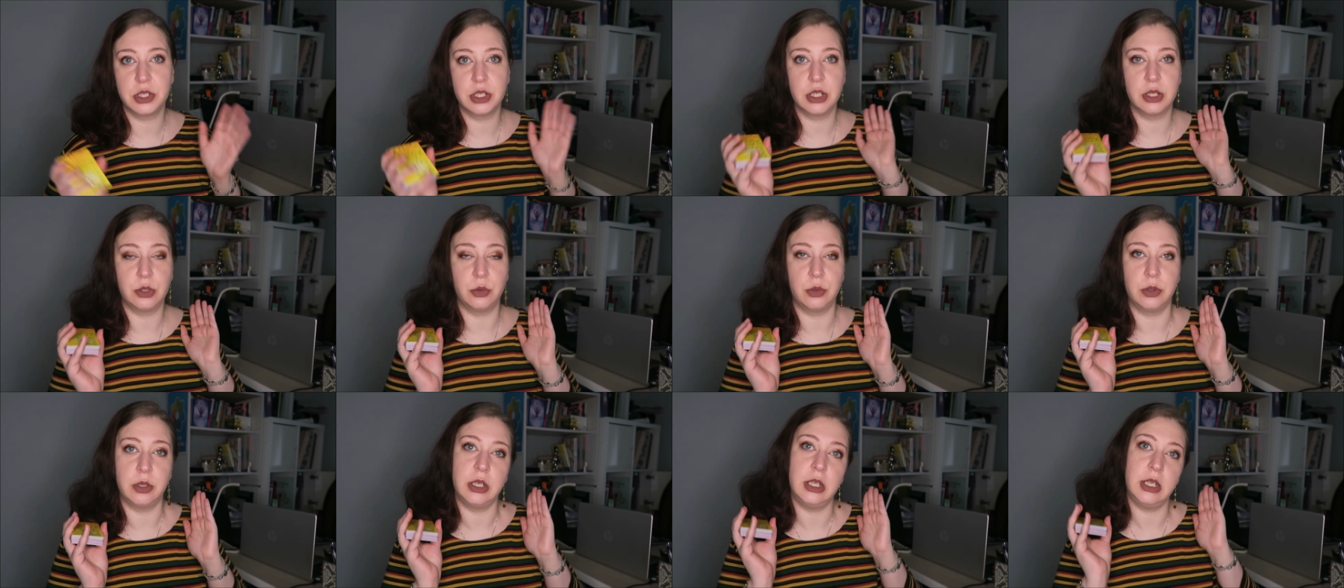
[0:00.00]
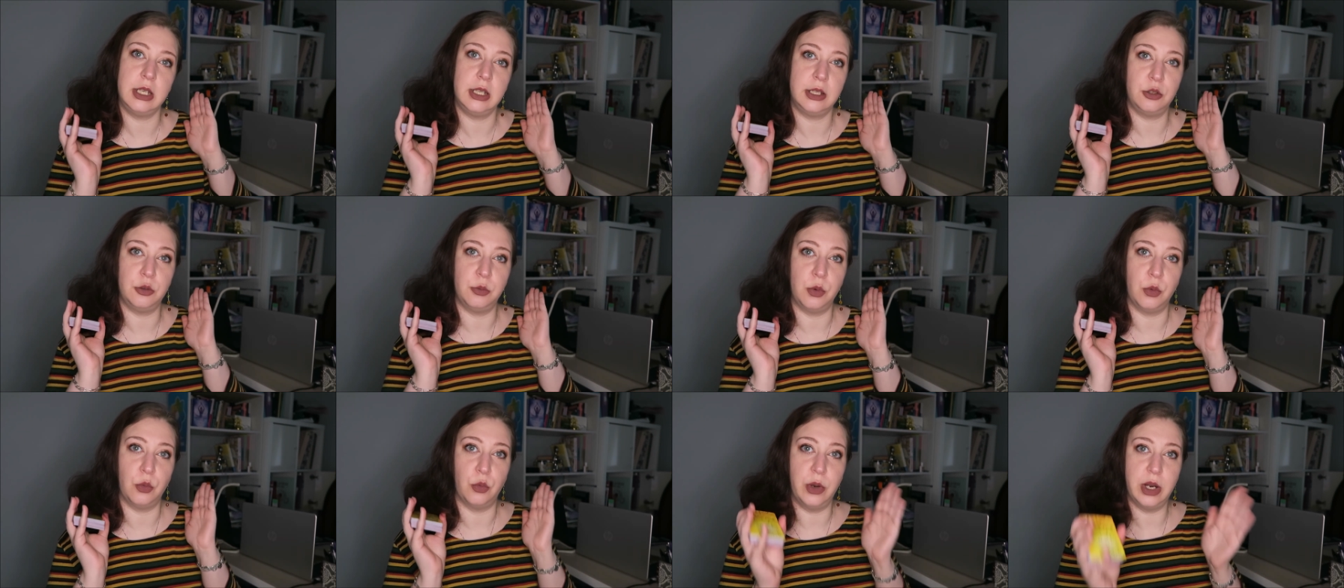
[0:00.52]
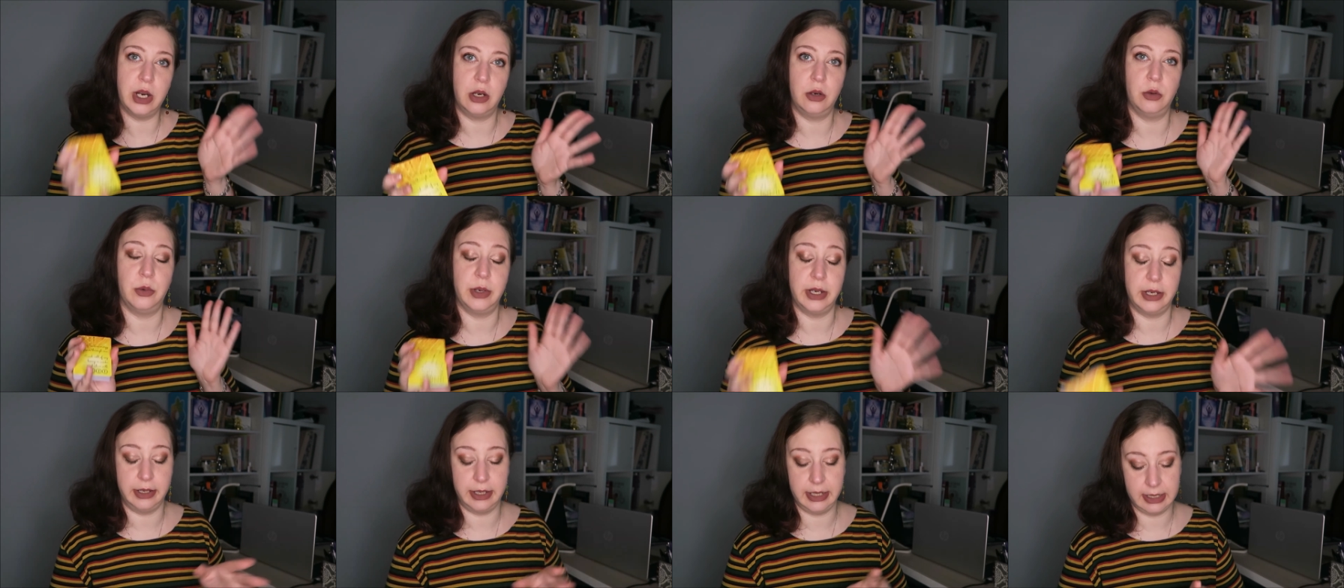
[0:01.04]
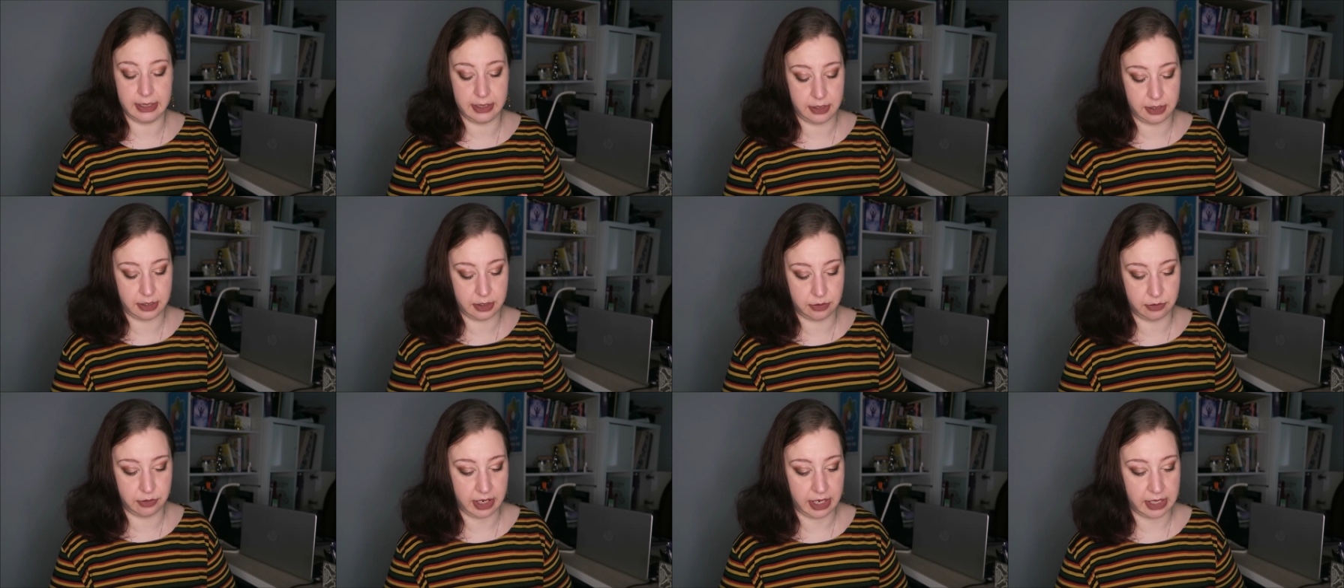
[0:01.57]
It will need to be very, very
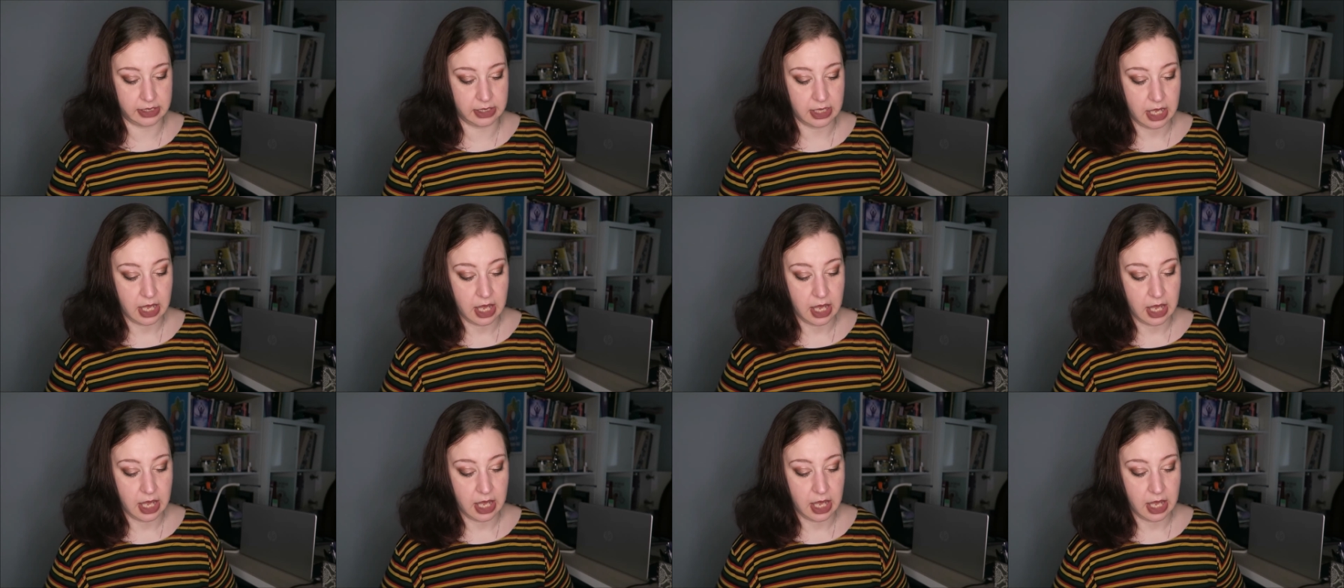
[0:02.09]
straight.